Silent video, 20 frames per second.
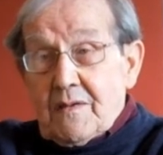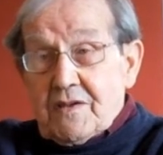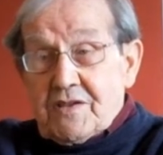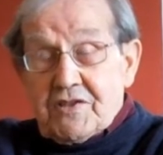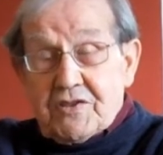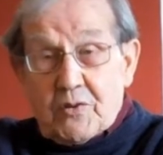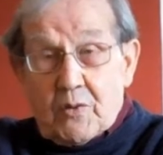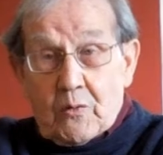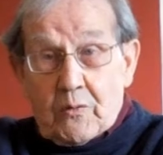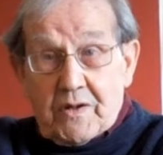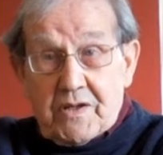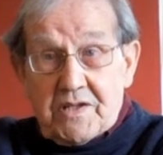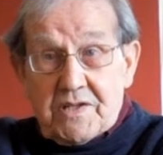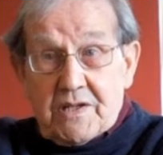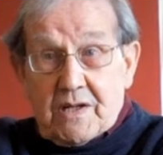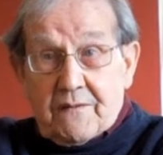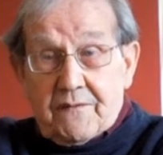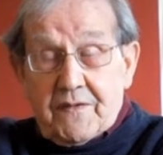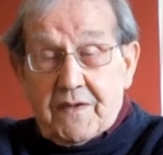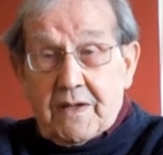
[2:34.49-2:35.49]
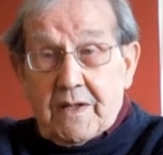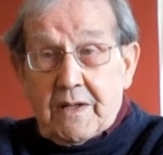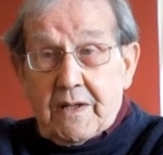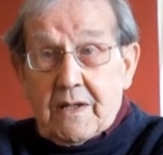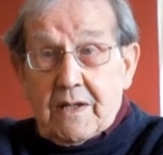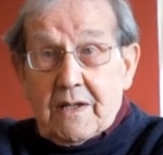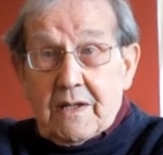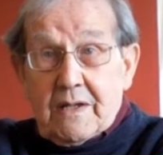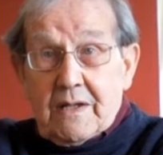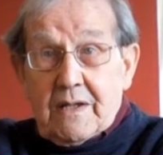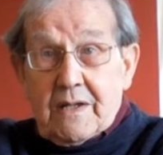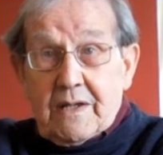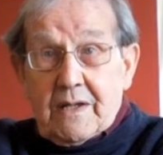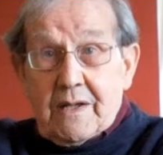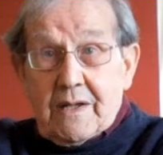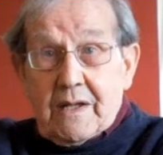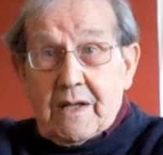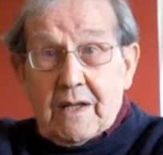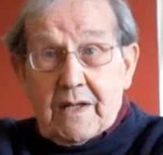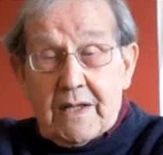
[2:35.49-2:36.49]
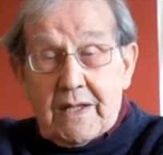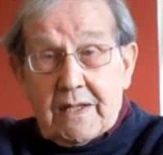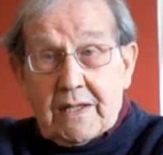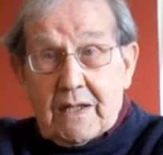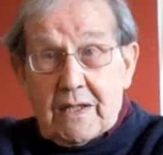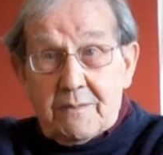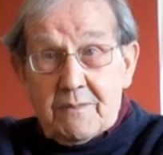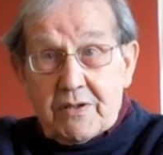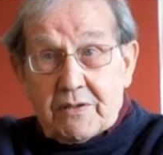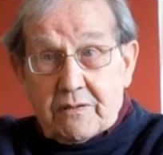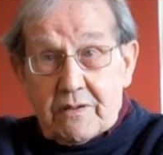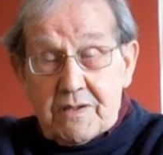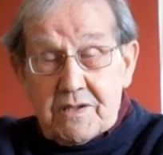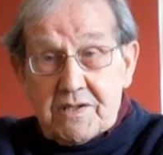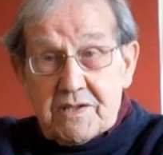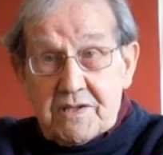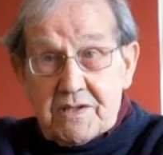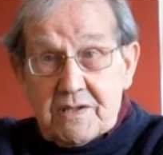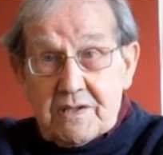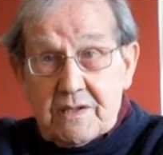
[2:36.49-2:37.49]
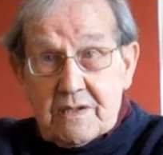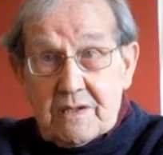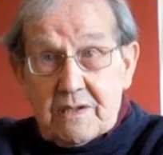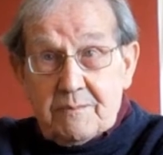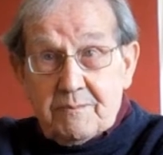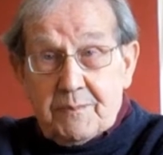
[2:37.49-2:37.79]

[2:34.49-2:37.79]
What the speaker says: the stories of the illegal immigrants